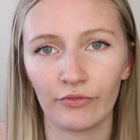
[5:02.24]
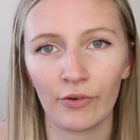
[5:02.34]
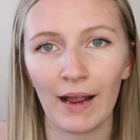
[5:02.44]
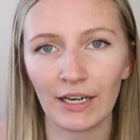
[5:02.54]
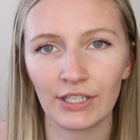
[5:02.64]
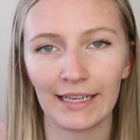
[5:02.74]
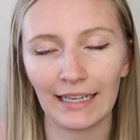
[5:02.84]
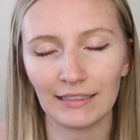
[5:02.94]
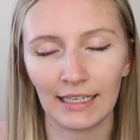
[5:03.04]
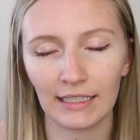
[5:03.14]
from actually
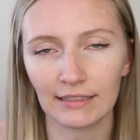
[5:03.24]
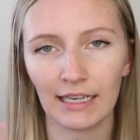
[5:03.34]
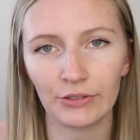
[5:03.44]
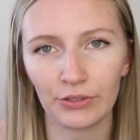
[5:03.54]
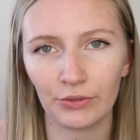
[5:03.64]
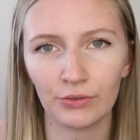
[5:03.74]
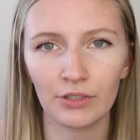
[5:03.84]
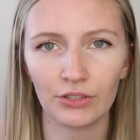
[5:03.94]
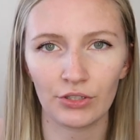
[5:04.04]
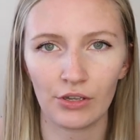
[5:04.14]
getting
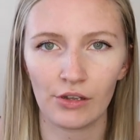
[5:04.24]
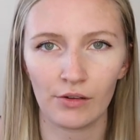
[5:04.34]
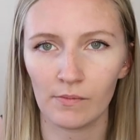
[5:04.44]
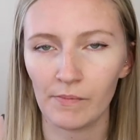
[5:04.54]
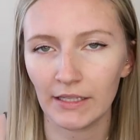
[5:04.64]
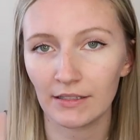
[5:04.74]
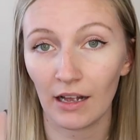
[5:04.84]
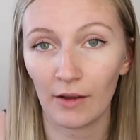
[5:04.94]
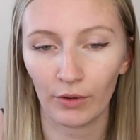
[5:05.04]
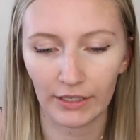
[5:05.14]
essentials to bits
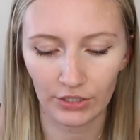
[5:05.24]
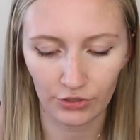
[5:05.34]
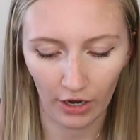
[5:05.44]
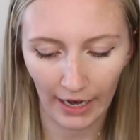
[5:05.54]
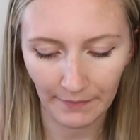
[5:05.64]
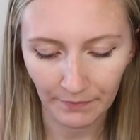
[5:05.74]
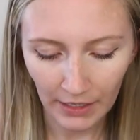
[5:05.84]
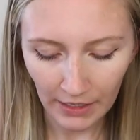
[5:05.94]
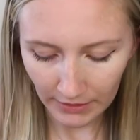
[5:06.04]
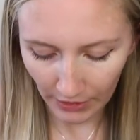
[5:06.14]
I wanted to try.
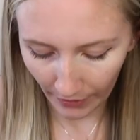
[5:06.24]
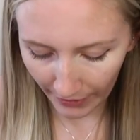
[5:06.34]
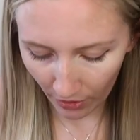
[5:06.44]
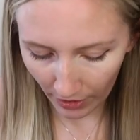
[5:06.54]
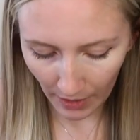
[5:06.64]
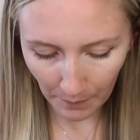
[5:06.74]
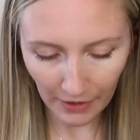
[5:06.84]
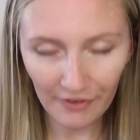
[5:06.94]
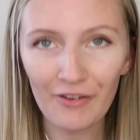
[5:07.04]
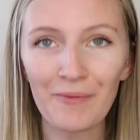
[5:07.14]
So I got a
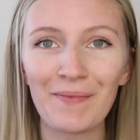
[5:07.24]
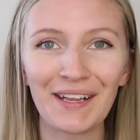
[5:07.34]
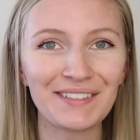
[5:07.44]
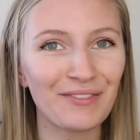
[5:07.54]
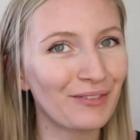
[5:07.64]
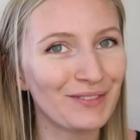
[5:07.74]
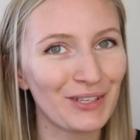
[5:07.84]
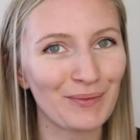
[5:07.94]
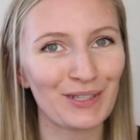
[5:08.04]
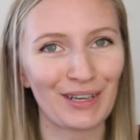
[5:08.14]
couple of bits from
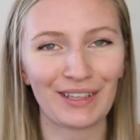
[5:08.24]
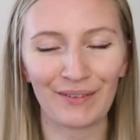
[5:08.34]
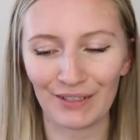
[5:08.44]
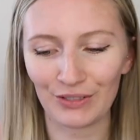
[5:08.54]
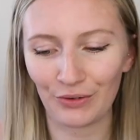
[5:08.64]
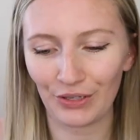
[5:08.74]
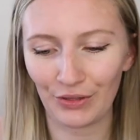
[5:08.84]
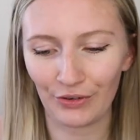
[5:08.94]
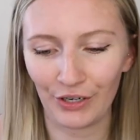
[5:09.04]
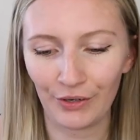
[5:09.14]
Superdrug that I'm going to talk
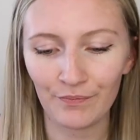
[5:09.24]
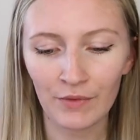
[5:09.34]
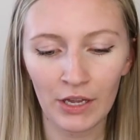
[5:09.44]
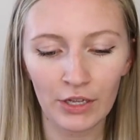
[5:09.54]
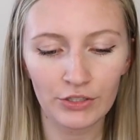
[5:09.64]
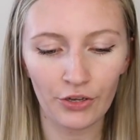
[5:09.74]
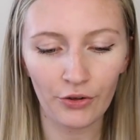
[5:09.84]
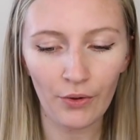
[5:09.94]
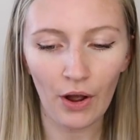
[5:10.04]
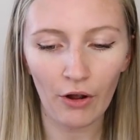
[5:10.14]
you through,
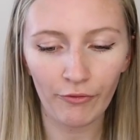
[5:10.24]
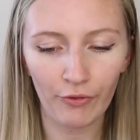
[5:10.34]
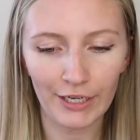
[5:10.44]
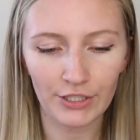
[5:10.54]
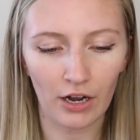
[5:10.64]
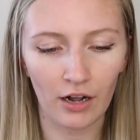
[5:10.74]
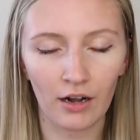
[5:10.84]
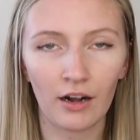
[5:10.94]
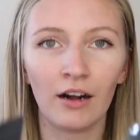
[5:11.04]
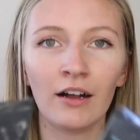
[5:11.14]
two of which
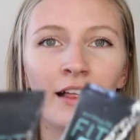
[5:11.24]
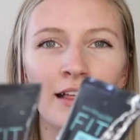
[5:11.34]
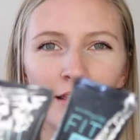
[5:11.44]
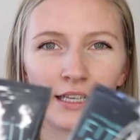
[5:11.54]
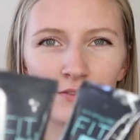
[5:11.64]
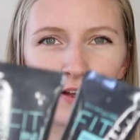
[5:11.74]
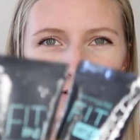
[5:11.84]
are these